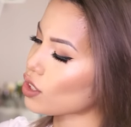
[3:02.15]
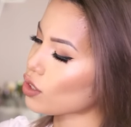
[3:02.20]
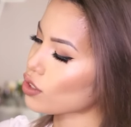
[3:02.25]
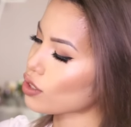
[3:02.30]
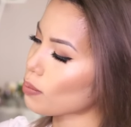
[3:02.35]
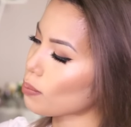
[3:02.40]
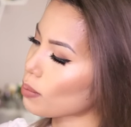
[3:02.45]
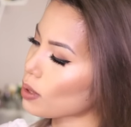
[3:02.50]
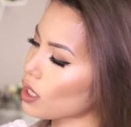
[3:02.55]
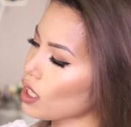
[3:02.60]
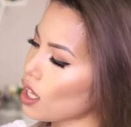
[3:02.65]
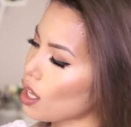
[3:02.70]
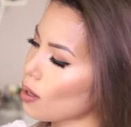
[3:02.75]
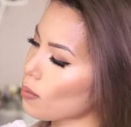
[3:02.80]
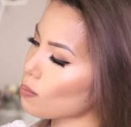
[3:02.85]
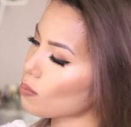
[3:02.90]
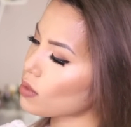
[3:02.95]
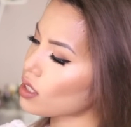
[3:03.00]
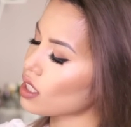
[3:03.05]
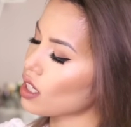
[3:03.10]
There's some
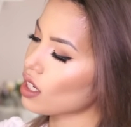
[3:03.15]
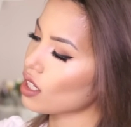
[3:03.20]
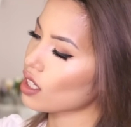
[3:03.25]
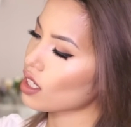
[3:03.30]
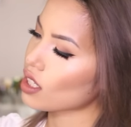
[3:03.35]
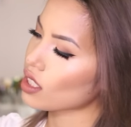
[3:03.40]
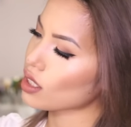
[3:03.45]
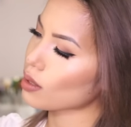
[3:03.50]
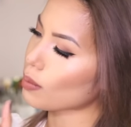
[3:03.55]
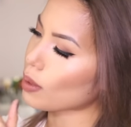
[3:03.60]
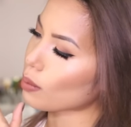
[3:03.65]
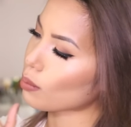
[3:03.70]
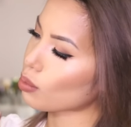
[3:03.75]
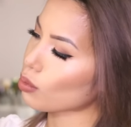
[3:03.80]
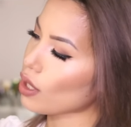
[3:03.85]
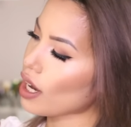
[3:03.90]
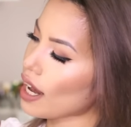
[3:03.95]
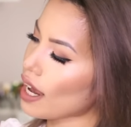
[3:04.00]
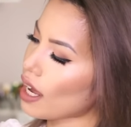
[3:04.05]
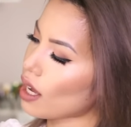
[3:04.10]
plums, some like
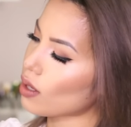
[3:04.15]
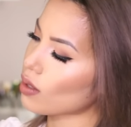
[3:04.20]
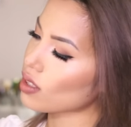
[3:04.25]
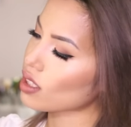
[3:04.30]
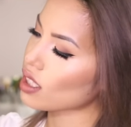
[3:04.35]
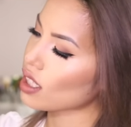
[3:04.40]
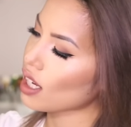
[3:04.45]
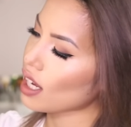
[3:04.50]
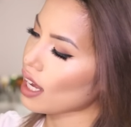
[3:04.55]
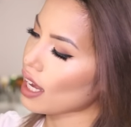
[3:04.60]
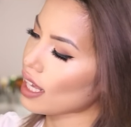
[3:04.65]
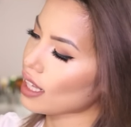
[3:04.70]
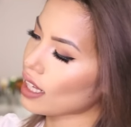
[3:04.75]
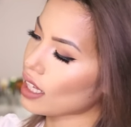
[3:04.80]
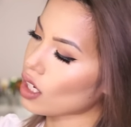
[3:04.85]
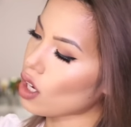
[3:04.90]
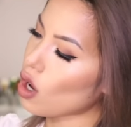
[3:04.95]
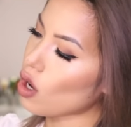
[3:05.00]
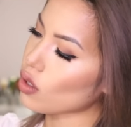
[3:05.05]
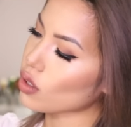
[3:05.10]
browns, and
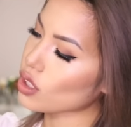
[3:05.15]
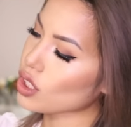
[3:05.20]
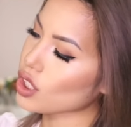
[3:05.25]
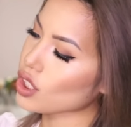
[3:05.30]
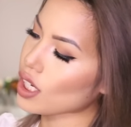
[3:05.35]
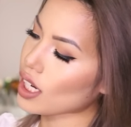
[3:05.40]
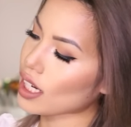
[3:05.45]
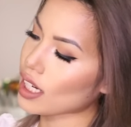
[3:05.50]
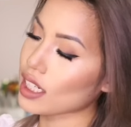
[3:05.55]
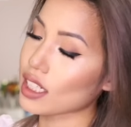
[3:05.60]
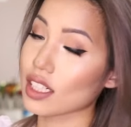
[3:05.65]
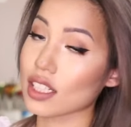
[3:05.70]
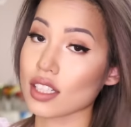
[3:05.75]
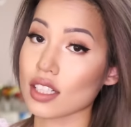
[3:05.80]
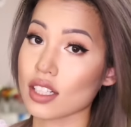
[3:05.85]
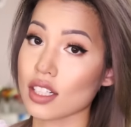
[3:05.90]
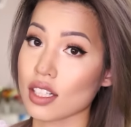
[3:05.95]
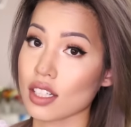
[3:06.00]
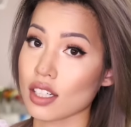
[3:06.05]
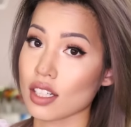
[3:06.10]
then all the shade
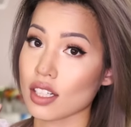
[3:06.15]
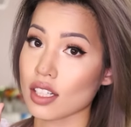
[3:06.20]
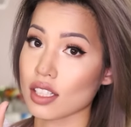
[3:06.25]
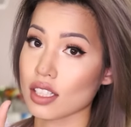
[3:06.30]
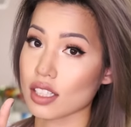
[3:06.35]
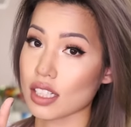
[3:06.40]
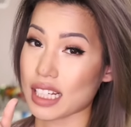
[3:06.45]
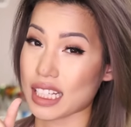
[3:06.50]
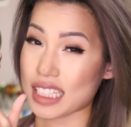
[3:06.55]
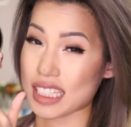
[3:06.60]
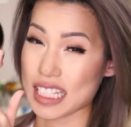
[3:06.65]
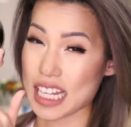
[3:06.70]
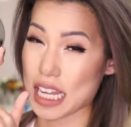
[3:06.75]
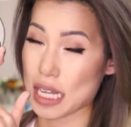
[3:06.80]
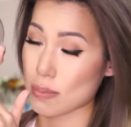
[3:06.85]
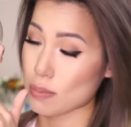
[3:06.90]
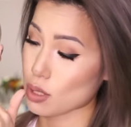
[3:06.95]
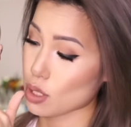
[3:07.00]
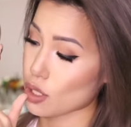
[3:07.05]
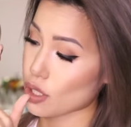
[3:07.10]
like
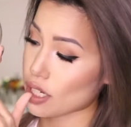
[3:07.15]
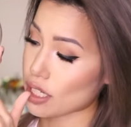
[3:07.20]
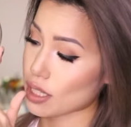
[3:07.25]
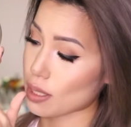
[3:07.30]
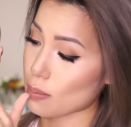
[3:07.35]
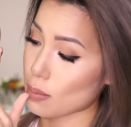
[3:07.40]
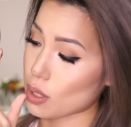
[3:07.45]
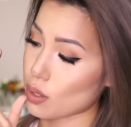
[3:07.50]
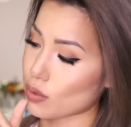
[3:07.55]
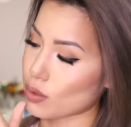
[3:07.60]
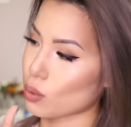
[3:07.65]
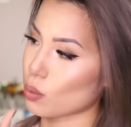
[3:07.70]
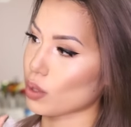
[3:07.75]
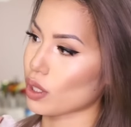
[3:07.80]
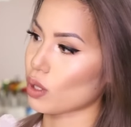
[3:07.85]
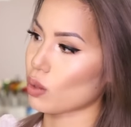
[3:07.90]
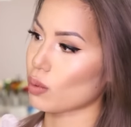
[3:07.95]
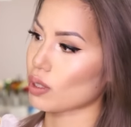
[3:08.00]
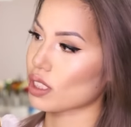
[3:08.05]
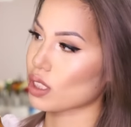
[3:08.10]
names are in the middle of the
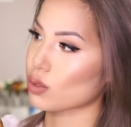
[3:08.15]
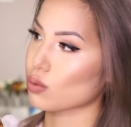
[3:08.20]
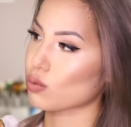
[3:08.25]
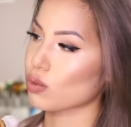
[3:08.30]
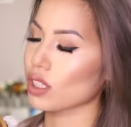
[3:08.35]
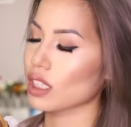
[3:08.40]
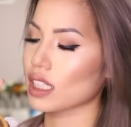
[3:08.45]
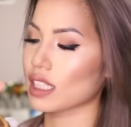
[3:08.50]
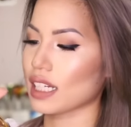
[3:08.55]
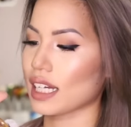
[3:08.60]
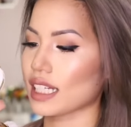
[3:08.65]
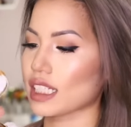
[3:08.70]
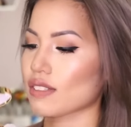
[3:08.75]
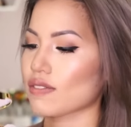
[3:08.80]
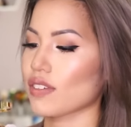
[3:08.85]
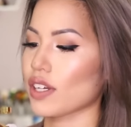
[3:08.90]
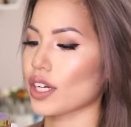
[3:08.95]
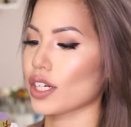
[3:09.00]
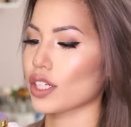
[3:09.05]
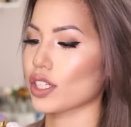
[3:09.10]
wheel, which is really nice,
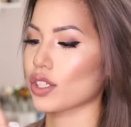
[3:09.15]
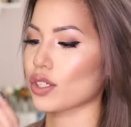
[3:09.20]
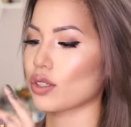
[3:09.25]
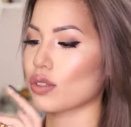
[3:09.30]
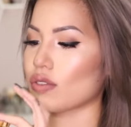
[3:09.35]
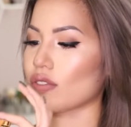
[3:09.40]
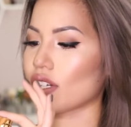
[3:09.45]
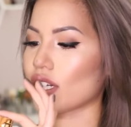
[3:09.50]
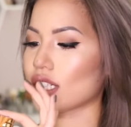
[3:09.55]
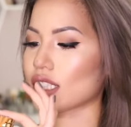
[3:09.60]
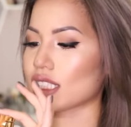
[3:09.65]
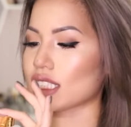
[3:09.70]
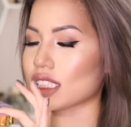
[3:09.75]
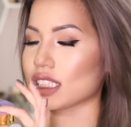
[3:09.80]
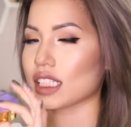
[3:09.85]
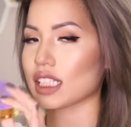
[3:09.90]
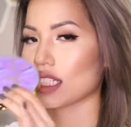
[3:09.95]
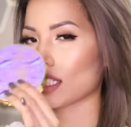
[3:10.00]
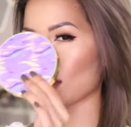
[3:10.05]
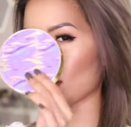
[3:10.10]
very cute, very
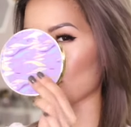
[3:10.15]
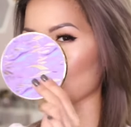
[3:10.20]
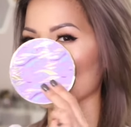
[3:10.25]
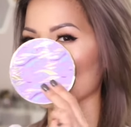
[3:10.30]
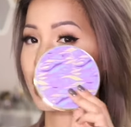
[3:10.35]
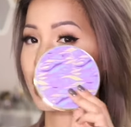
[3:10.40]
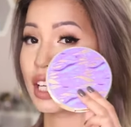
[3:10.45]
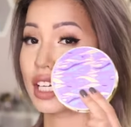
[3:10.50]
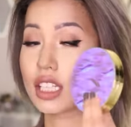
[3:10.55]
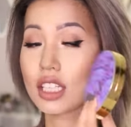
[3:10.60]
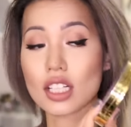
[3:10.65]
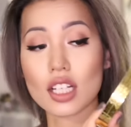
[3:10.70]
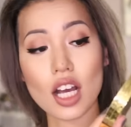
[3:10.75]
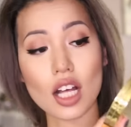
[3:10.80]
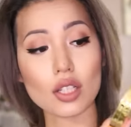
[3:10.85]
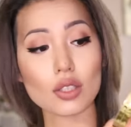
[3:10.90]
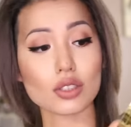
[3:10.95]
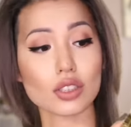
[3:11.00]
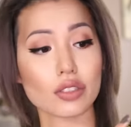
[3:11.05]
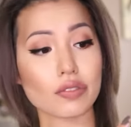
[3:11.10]
sleek. And the
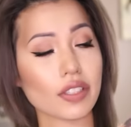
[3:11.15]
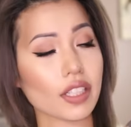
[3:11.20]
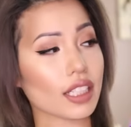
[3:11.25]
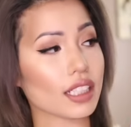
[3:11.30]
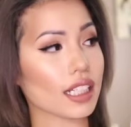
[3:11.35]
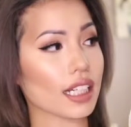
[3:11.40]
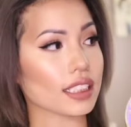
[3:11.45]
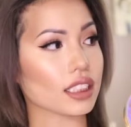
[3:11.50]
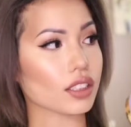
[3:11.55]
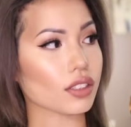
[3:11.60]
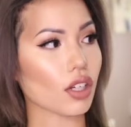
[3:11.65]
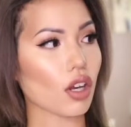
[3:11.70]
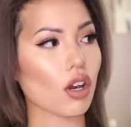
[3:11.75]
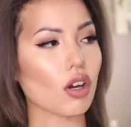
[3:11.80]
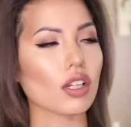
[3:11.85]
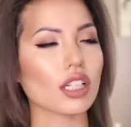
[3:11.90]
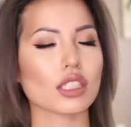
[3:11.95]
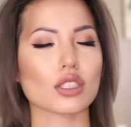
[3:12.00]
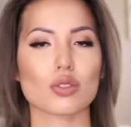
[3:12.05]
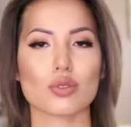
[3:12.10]
colors are very nice. They're
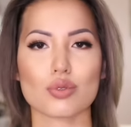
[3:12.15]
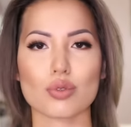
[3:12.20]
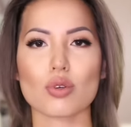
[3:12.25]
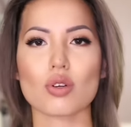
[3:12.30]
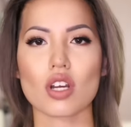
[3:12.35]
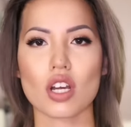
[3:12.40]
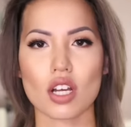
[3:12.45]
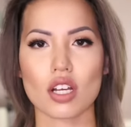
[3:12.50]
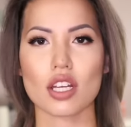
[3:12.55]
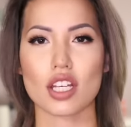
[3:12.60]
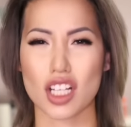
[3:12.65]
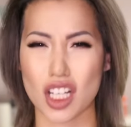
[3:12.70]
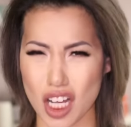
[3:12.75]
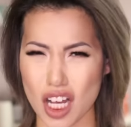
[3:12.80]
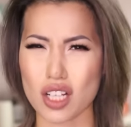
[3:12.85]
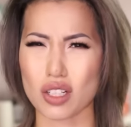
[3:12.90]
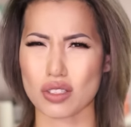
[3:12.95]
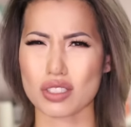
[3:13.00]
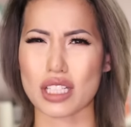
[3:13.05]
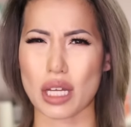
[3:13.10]
all like neutral co
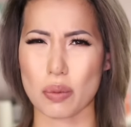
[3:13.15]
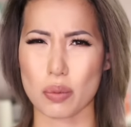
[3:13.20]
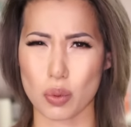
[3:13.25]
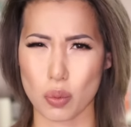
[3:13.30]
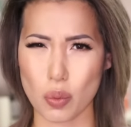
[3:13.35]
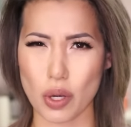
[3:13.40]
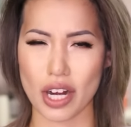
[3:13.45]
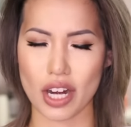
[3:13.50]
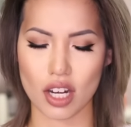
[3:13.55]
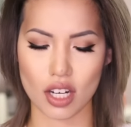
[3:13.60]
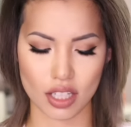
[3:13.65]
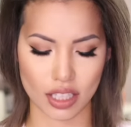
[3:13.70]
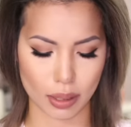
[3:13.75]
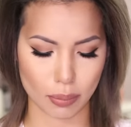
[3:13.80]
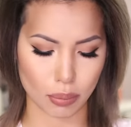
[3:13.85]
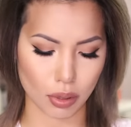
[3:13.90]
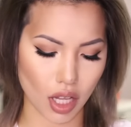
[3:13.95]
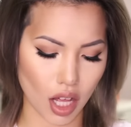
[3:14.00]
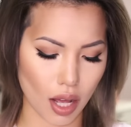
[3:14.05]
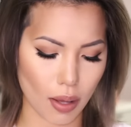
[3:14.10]
colors that I would wear,
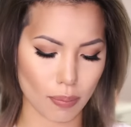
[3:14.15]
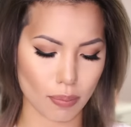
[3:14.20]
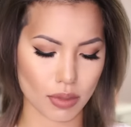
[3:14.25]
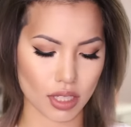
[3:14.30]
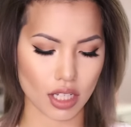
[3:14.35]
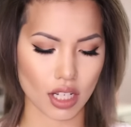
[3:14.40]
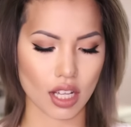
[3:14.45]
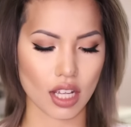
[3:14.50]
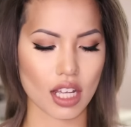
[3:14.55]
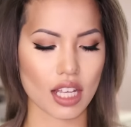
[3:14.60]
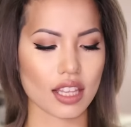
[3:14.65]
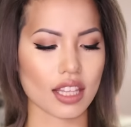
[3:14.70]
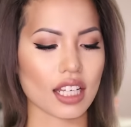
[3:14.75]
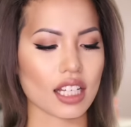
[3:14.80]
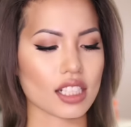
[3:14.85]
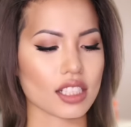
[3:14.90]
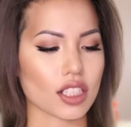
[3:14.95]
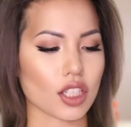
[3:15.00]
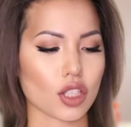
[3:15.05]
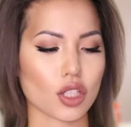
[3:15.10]
like plums,
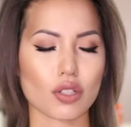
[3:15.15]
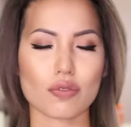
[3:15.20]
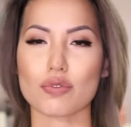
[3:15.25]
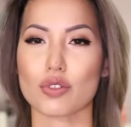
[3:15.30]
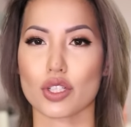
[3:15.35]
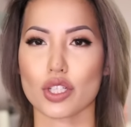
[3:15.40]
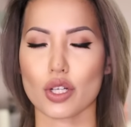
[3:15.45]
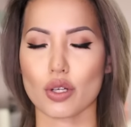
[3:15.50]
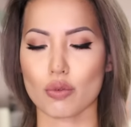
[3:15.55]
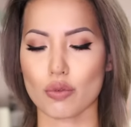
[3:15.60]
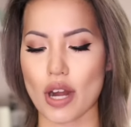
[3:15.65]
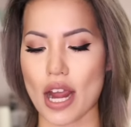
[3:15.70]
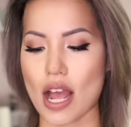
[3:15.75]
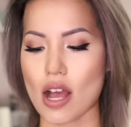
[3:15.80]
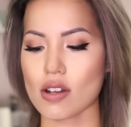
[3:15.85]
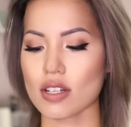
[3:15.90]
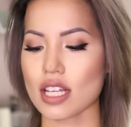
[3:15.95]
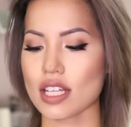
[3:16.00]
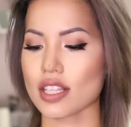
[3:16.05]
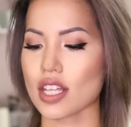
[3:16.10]
things that are good for year round.